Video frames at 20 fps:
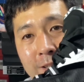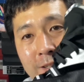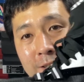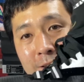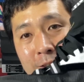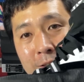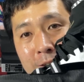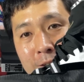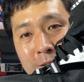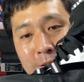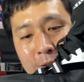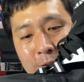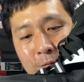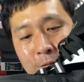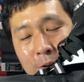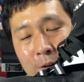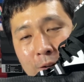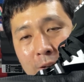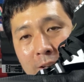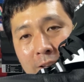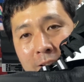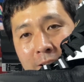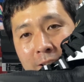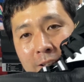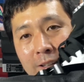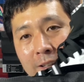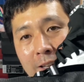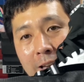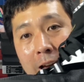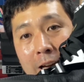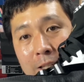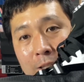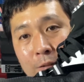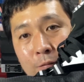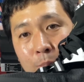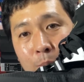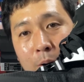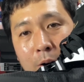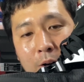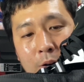This is a very
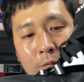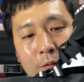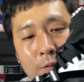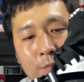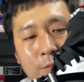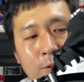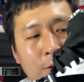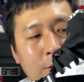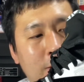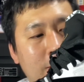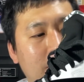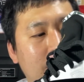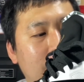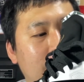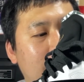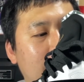active part of the foot.